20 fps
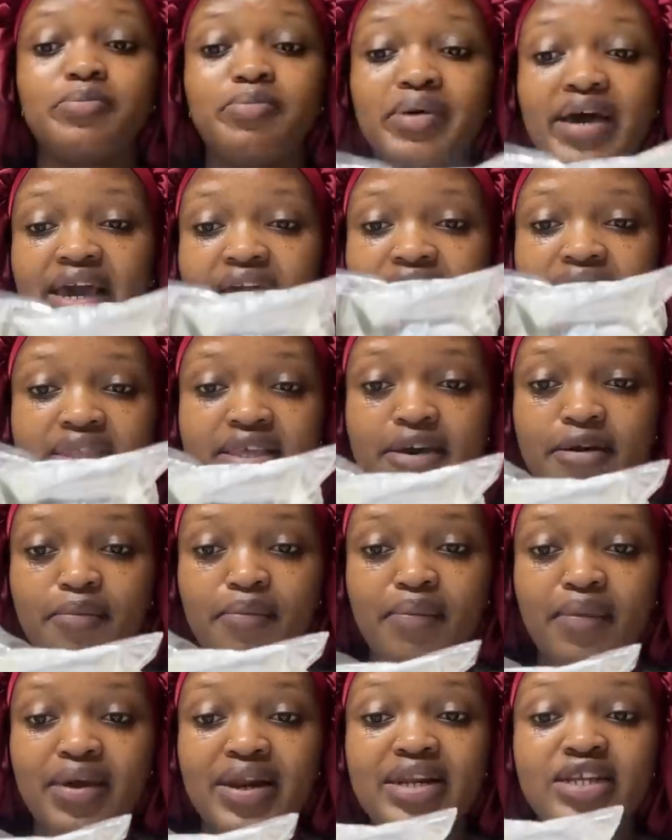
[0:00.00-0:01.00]
buying them,
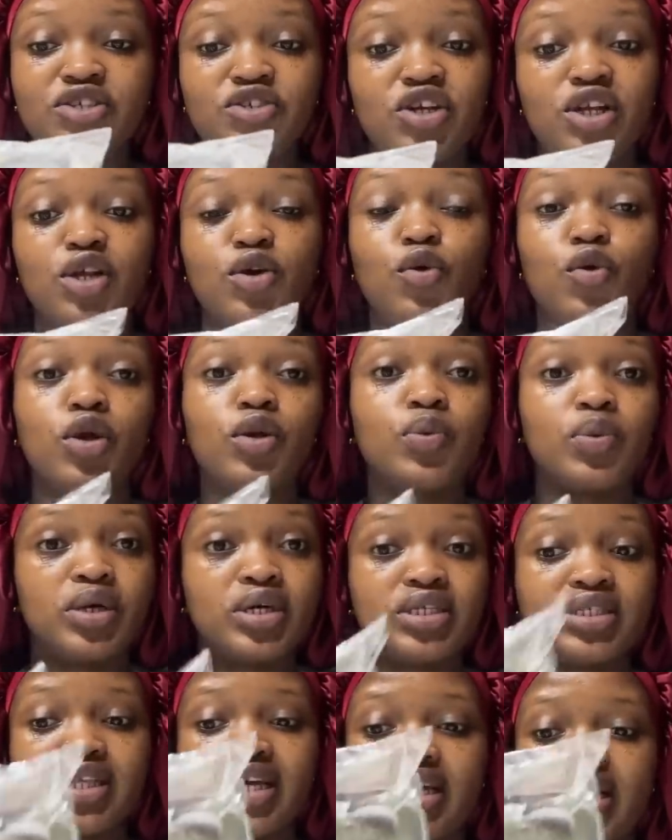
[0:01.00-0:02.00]
literally
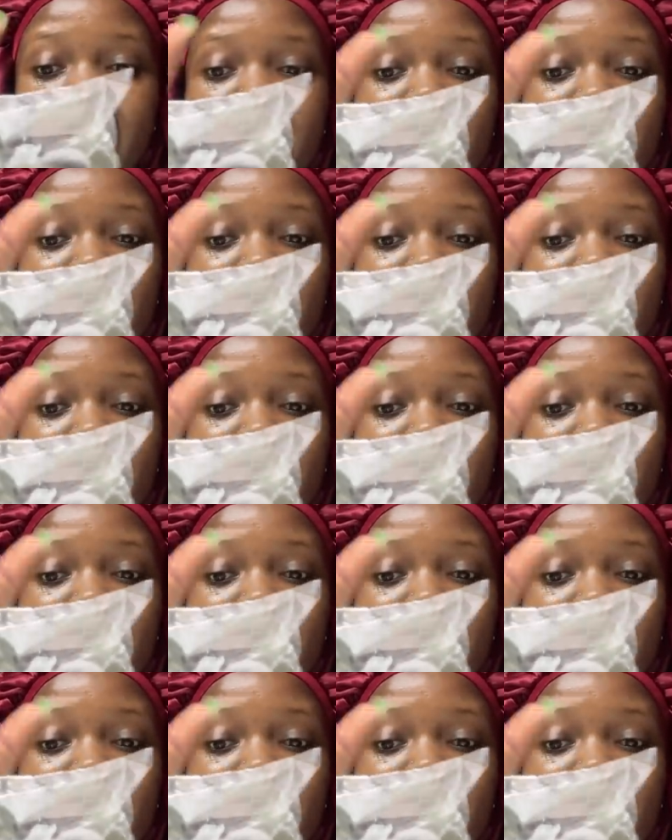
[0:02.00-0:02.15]
always, like